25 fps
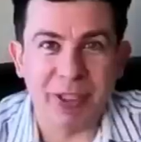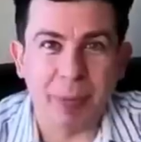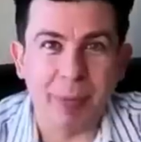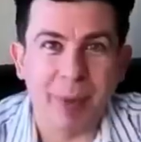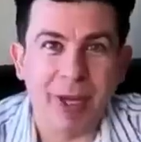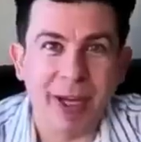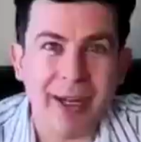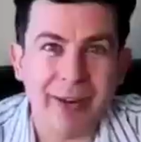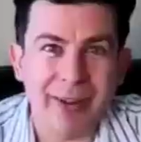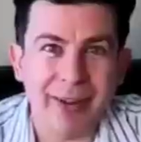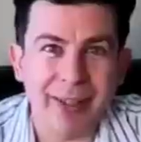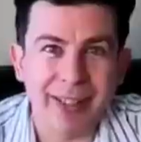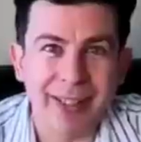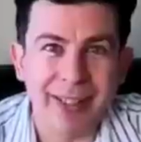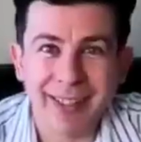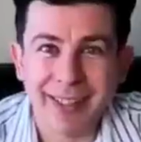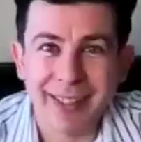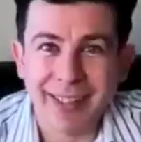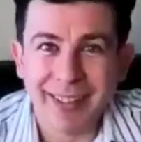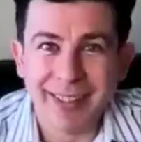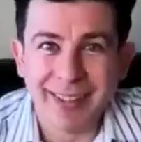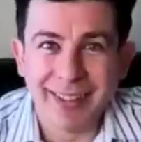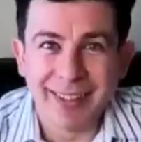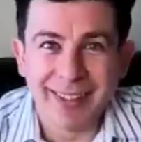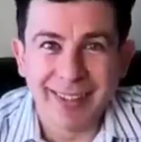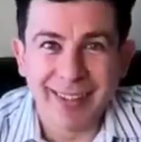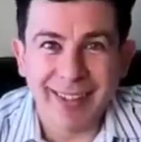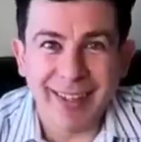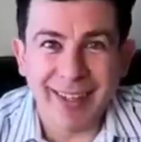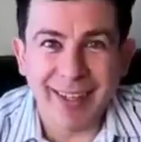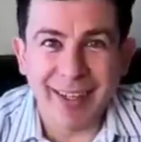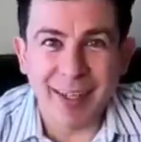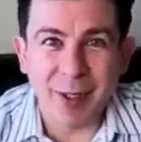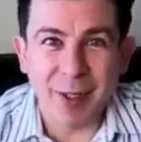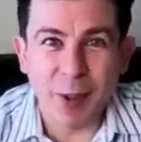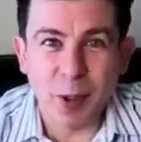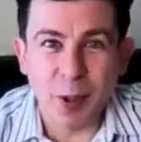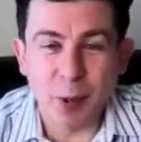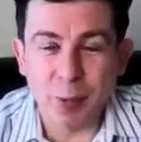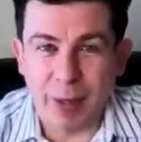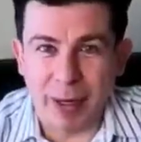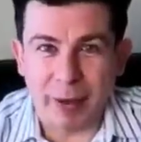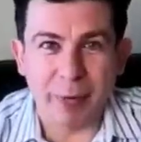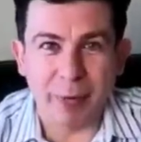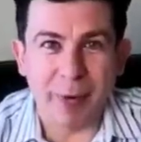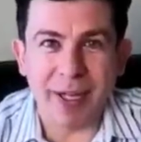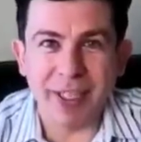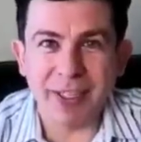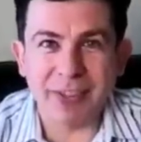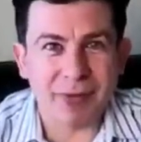Pirate, yeah. uh, who I
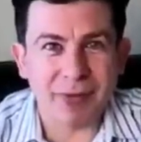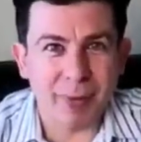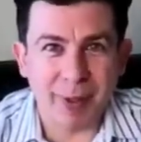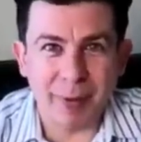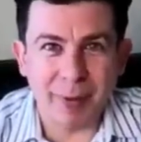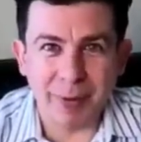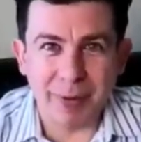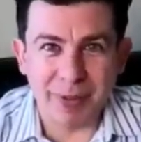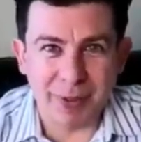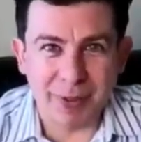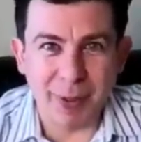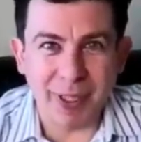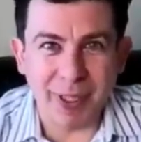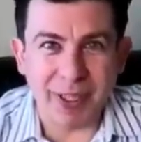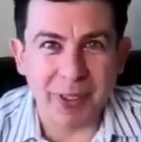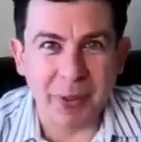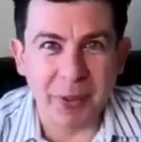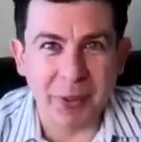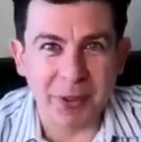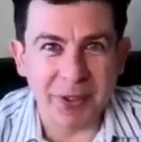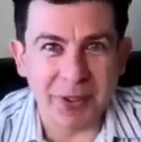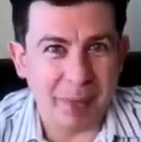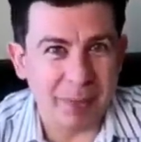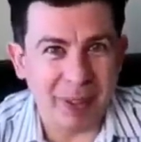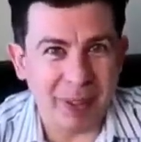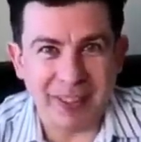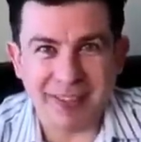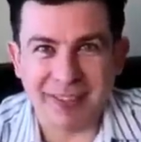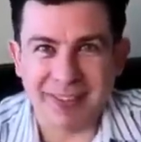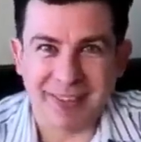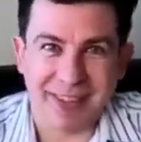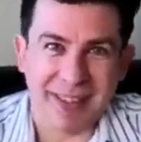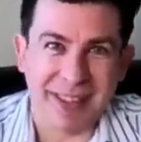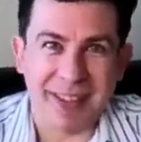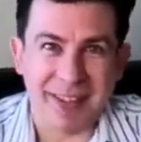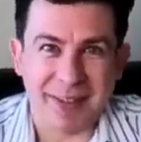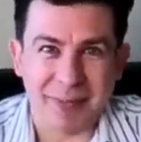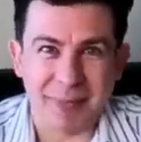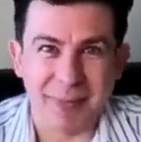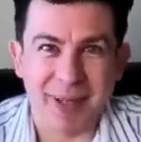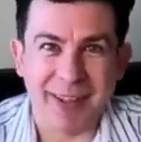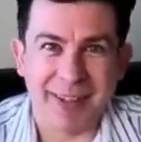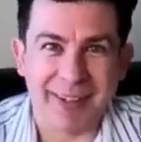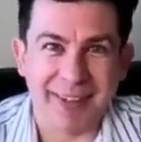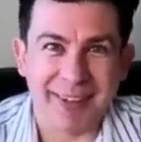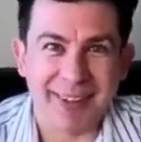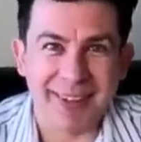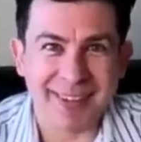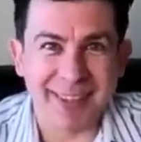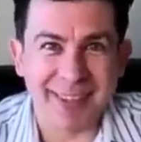raised when he was a week old. I'm basically his mother, as I